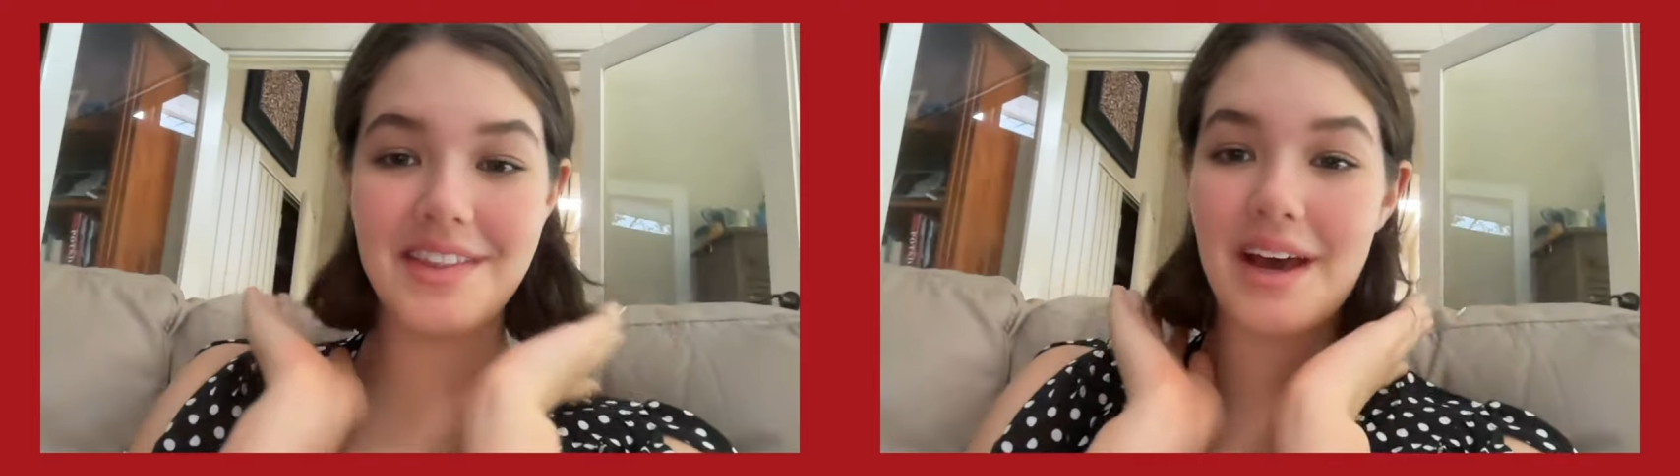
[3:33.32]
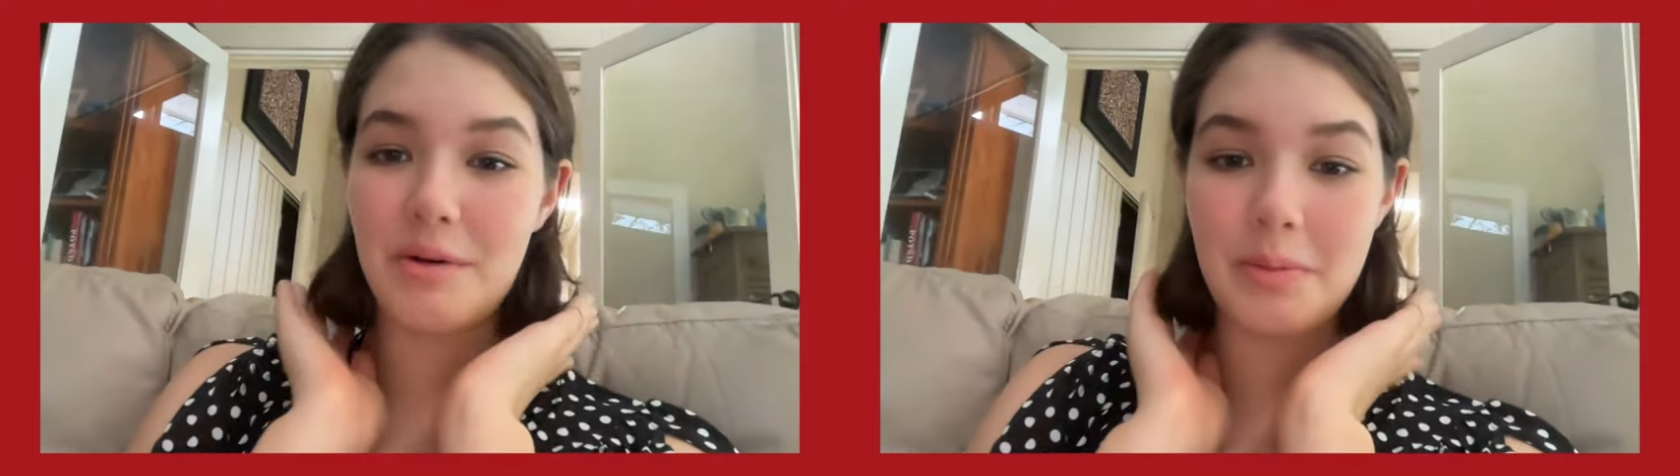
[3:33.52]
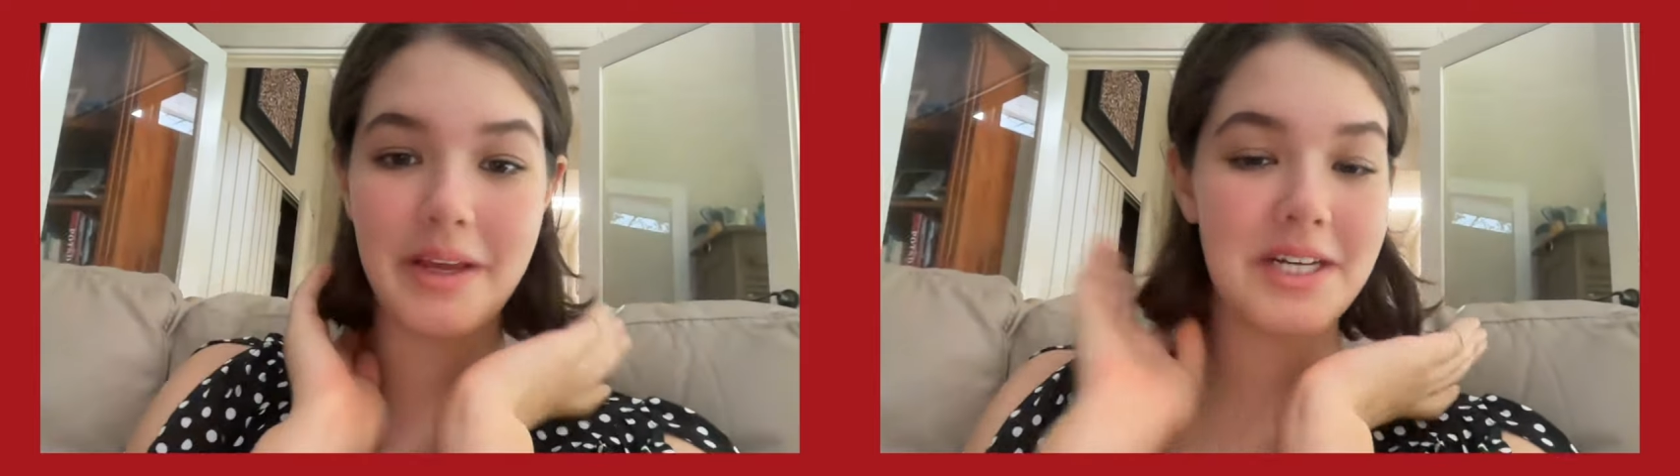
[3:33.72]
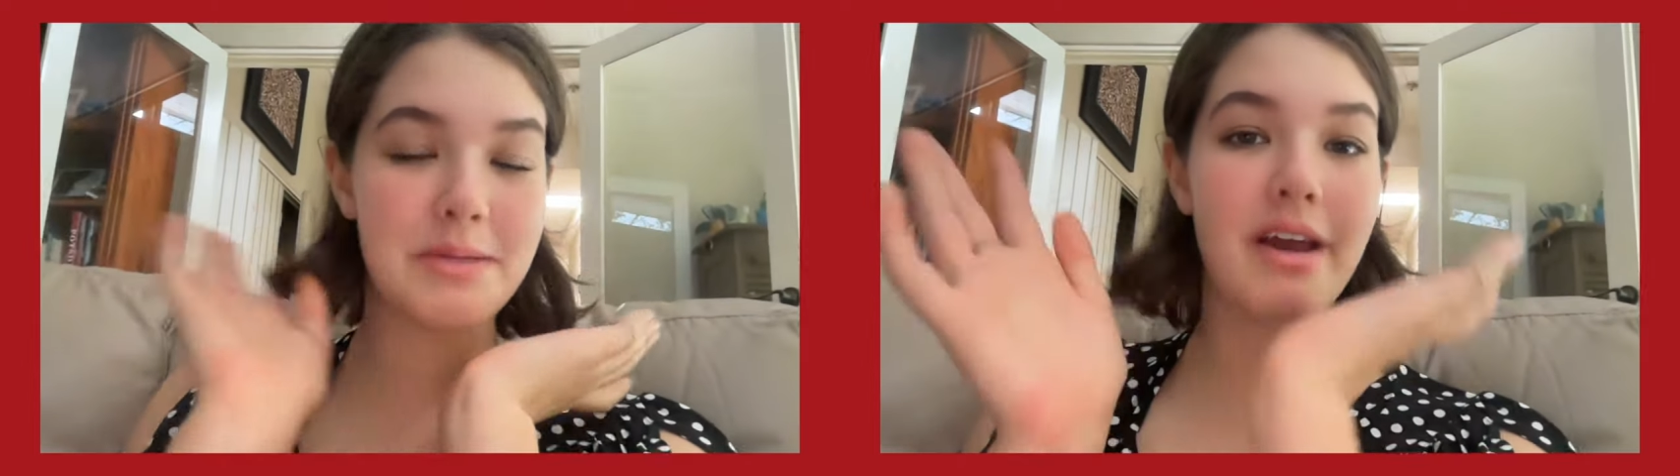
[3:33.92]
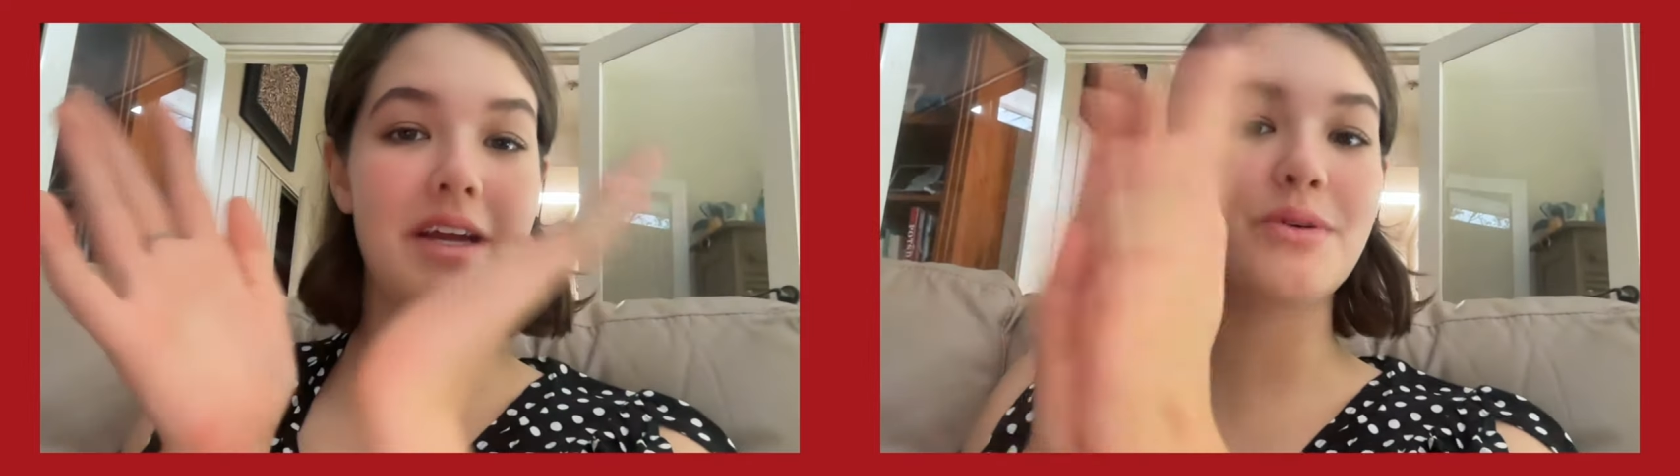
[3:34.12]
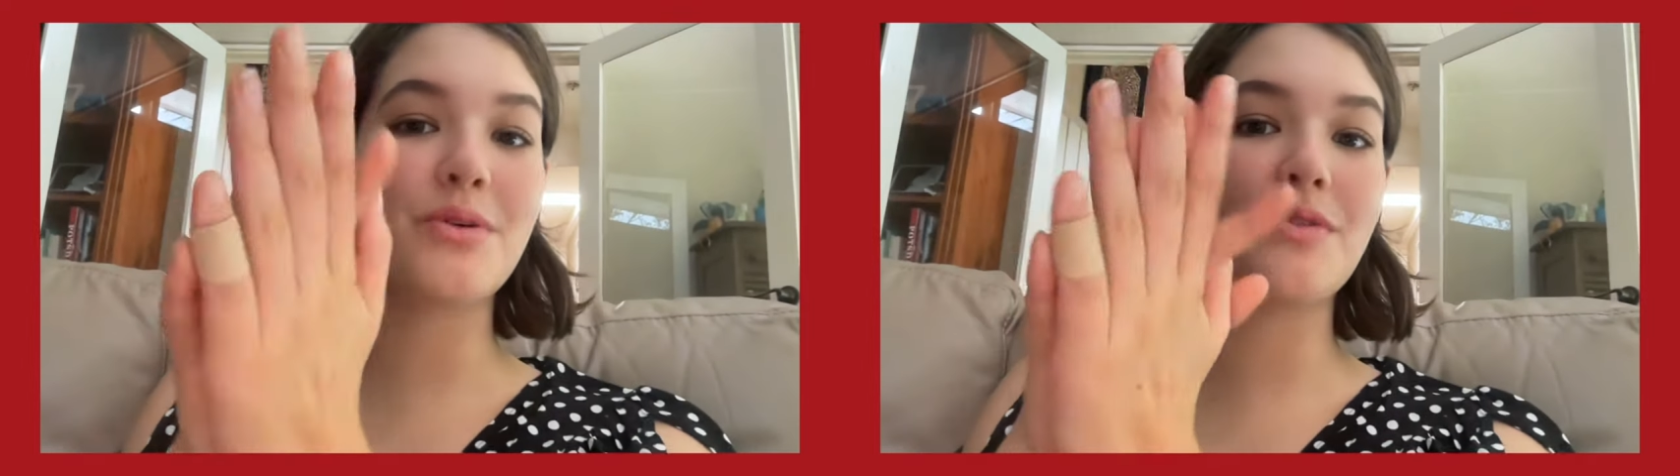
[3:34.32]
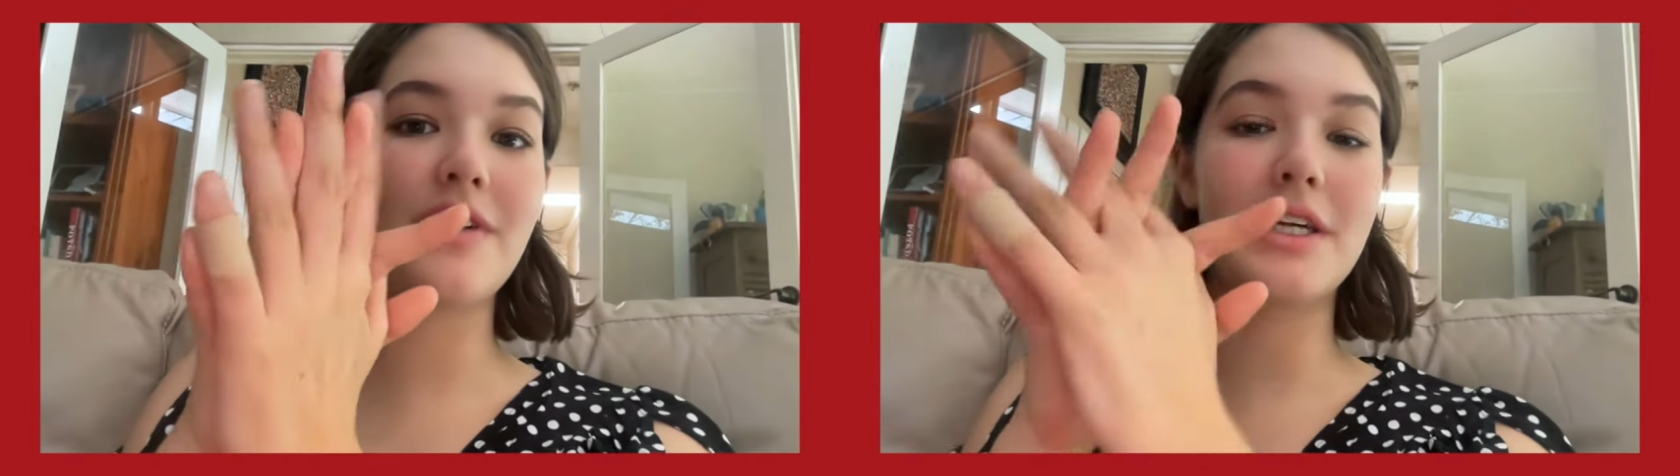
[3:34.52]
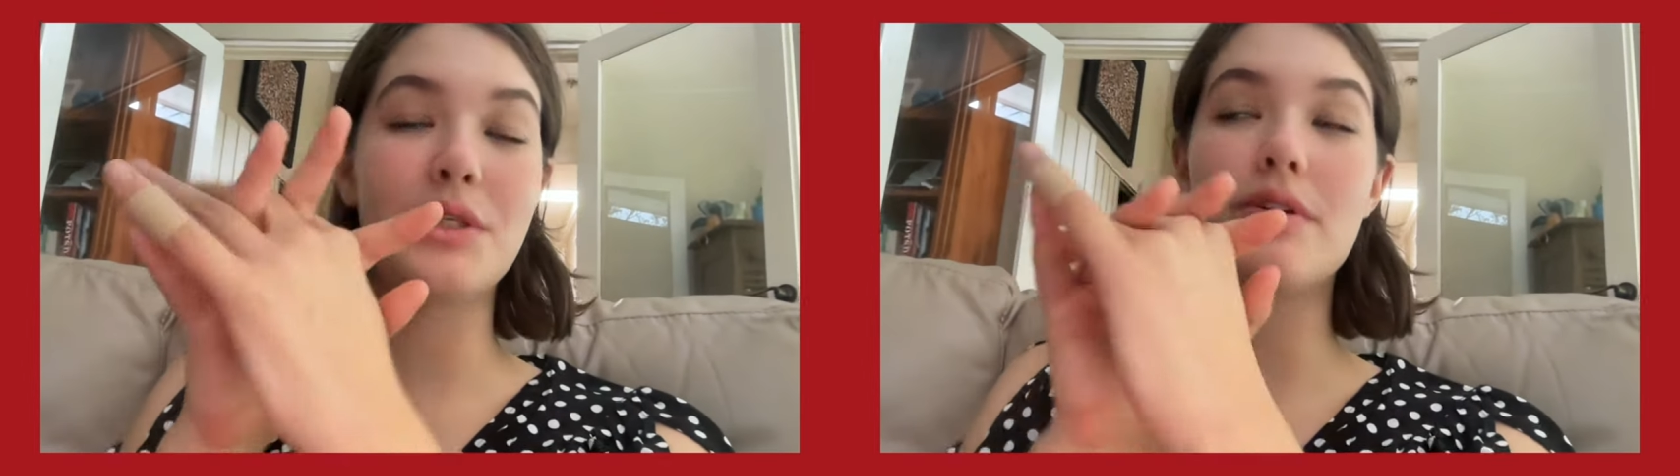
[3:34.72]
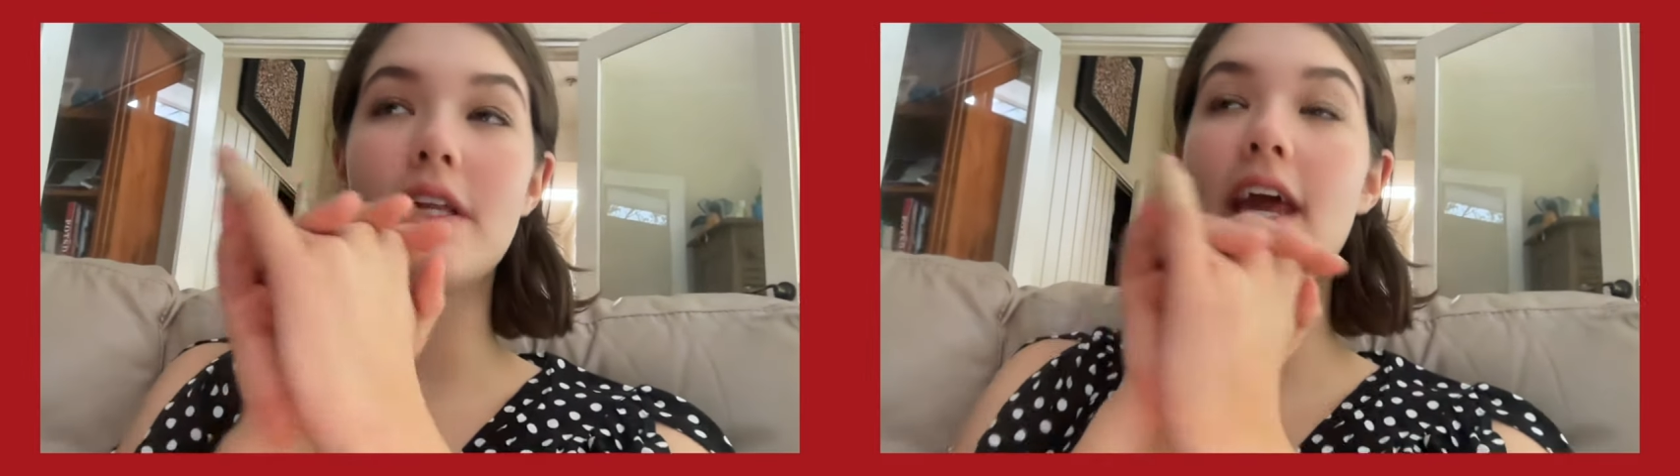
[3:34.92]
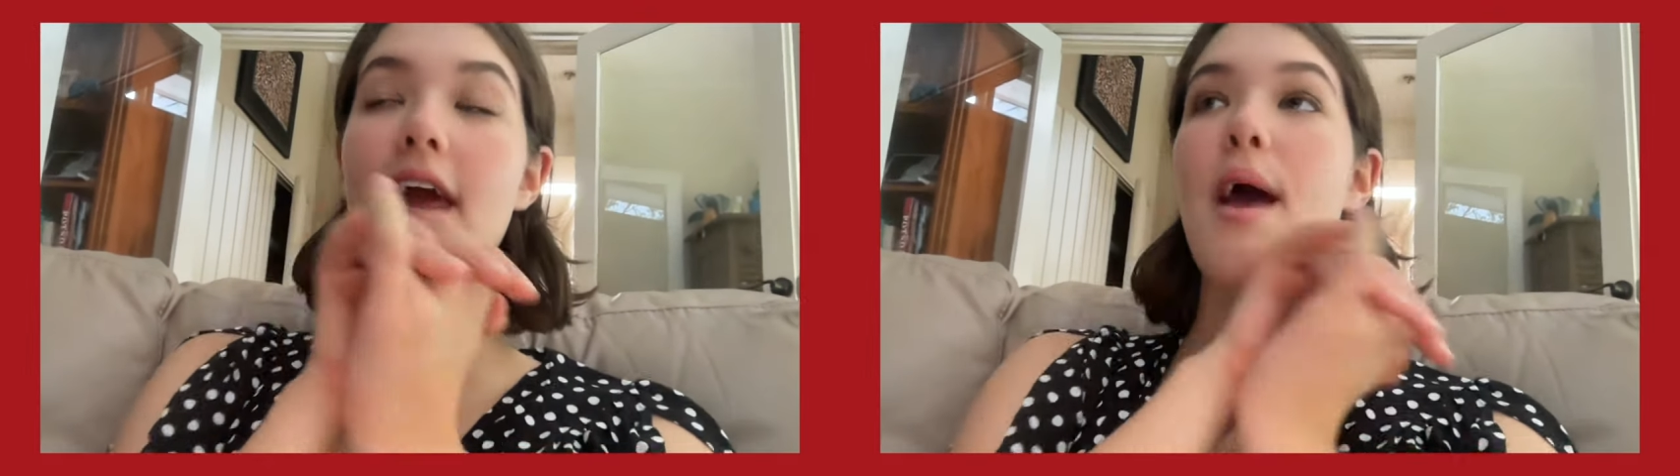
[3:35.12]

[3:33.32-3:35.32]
That will be explained all very shortly.